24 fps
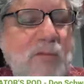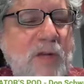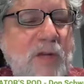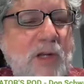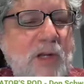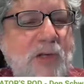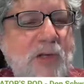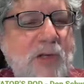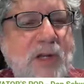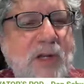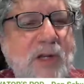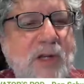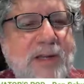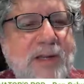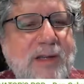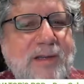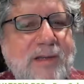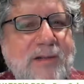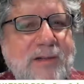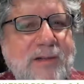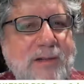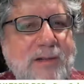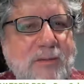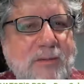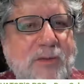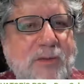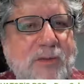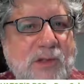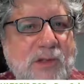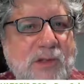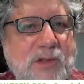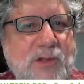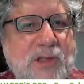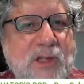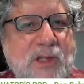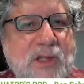Innovation Nights
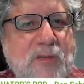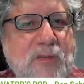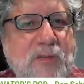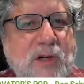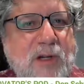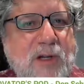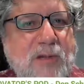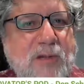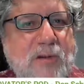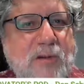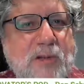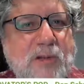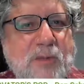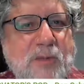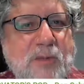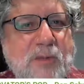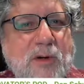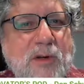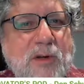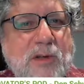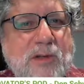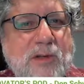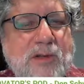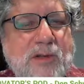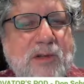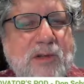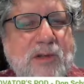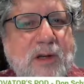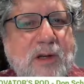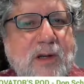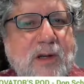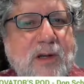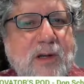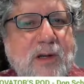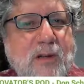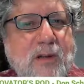are seriously product launch
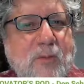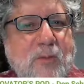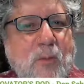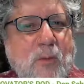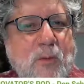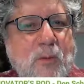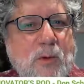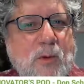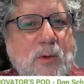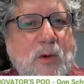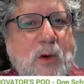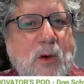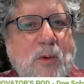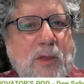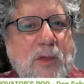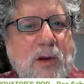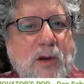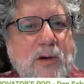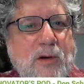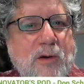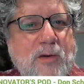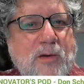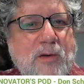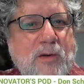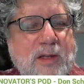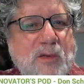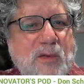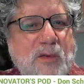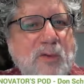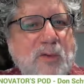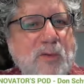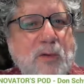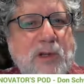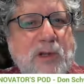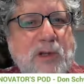parties. You go there, it's a